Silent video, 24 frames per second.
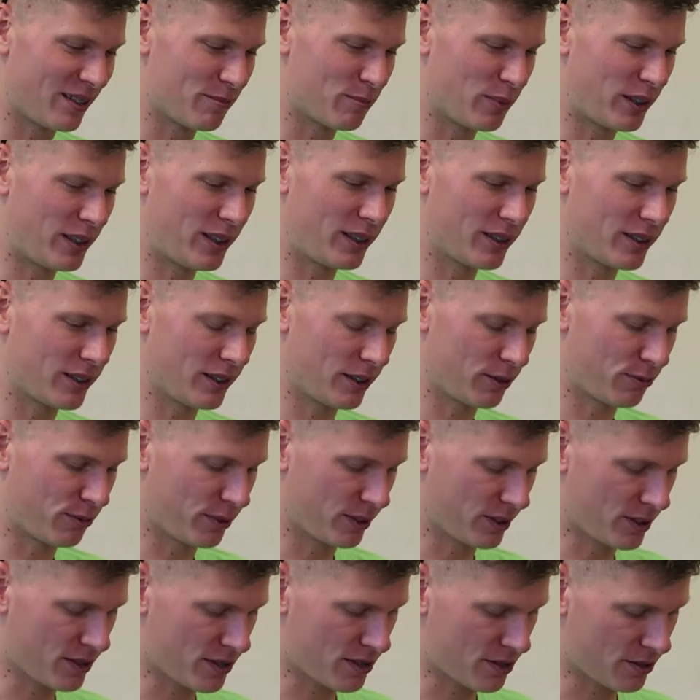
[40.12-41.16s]
but I
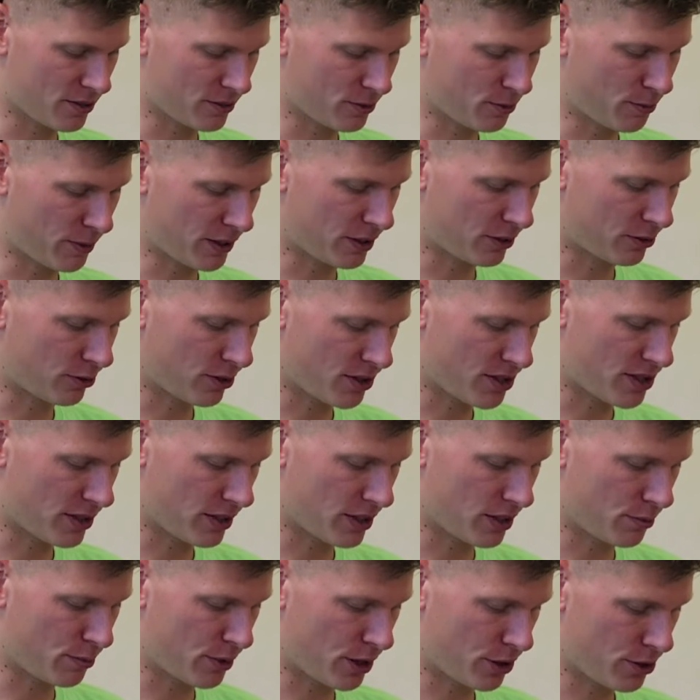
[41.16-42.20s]
think it's quite interesting
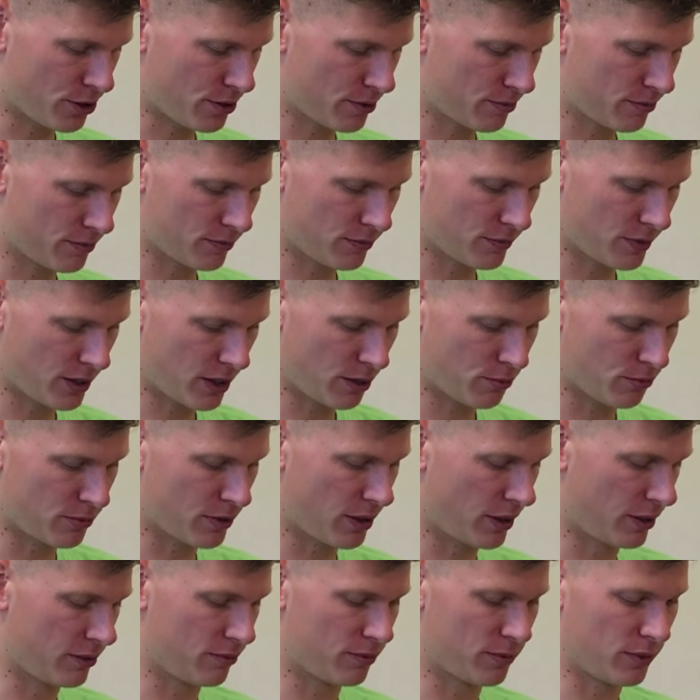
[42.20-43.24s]
airbrush.
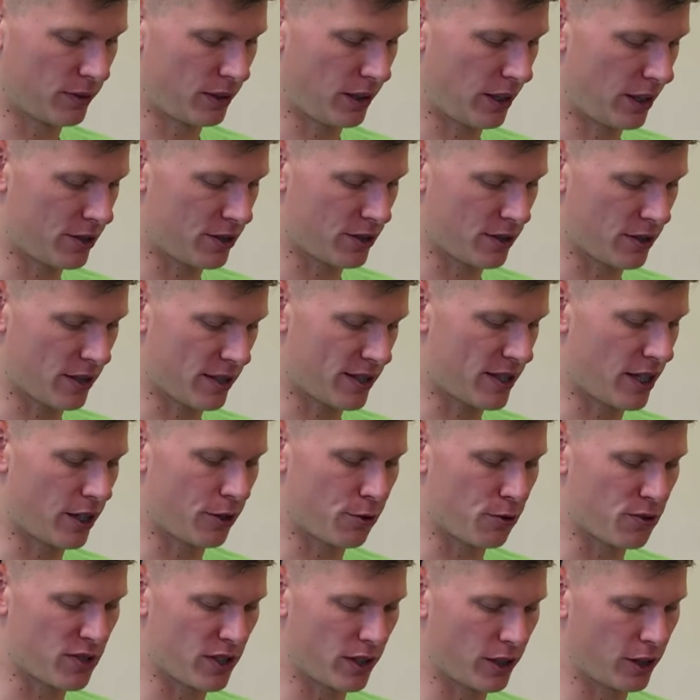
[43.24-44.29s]
I
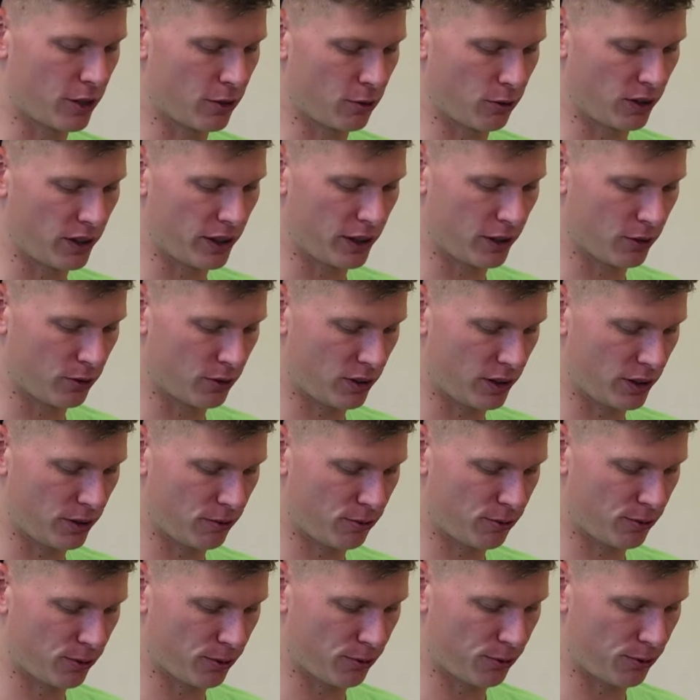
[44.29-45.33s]
started using it only a
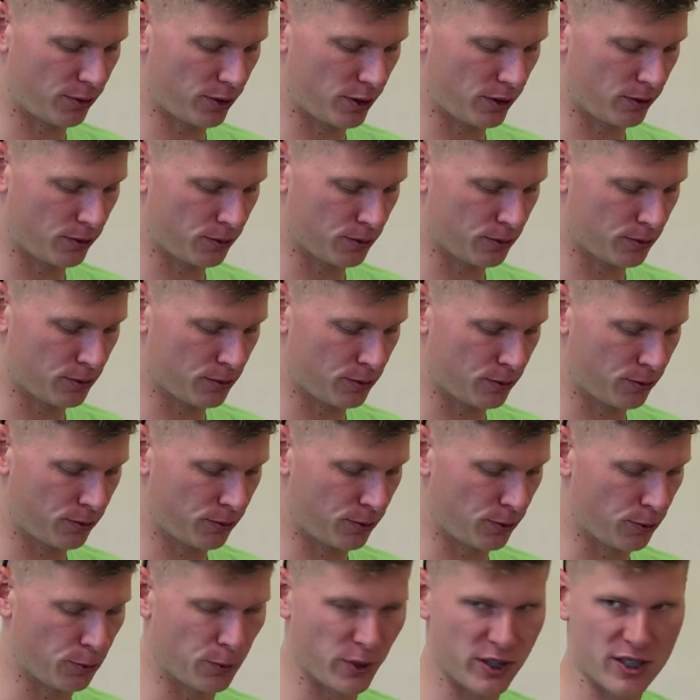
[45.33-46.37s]

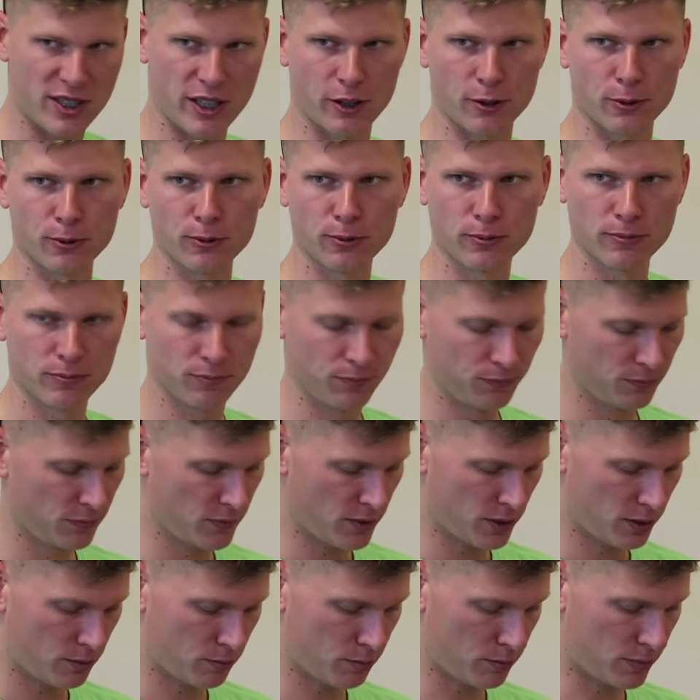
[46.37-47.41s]
few weeks ago,
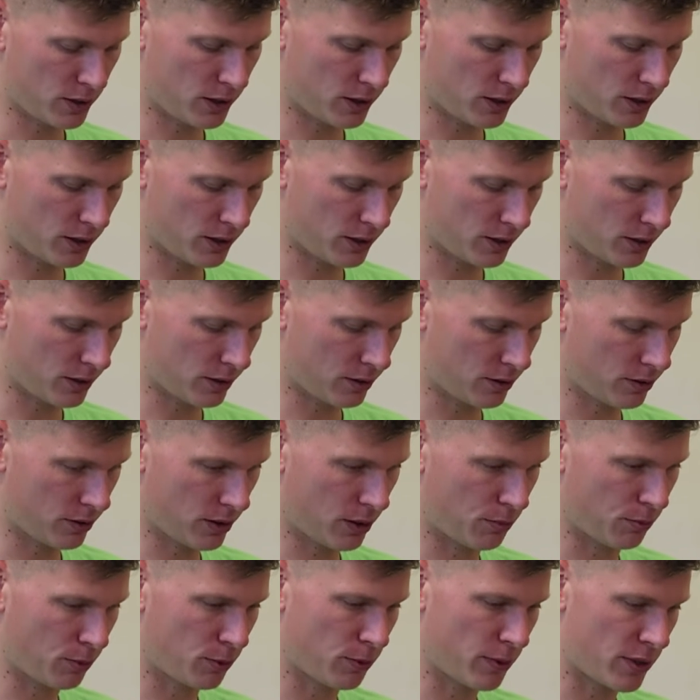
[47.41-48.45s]
but
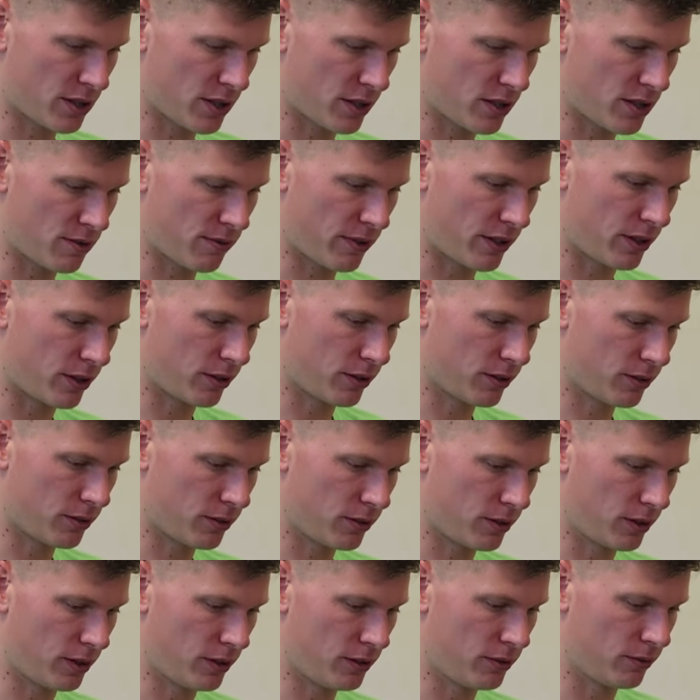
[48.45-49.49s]
I'm quite satisfied.
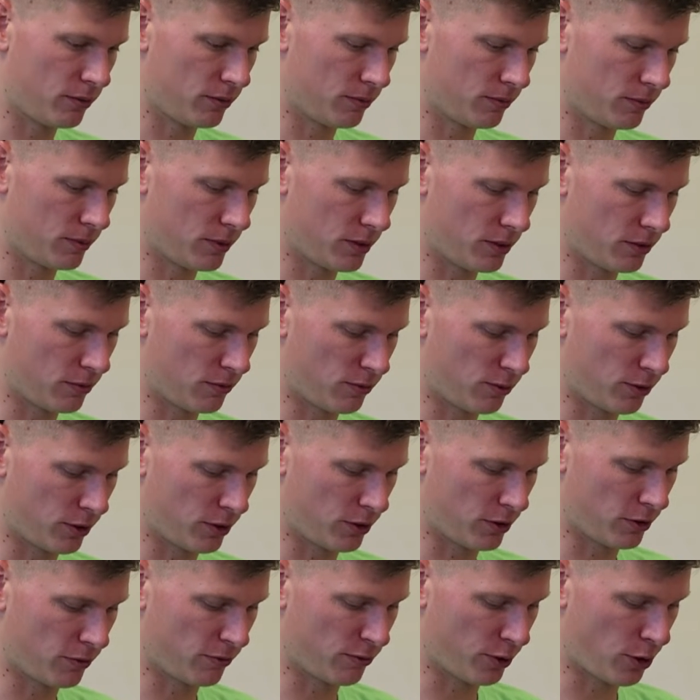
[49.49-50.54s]

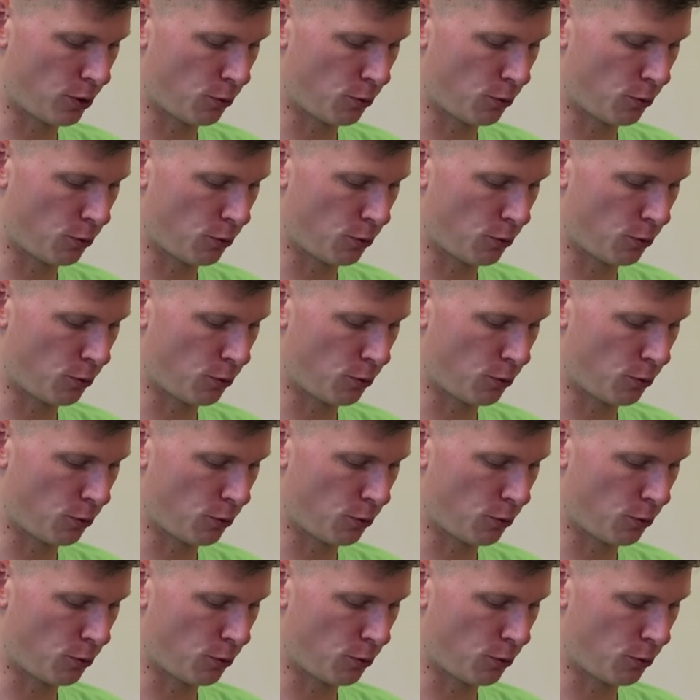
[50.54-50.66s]
The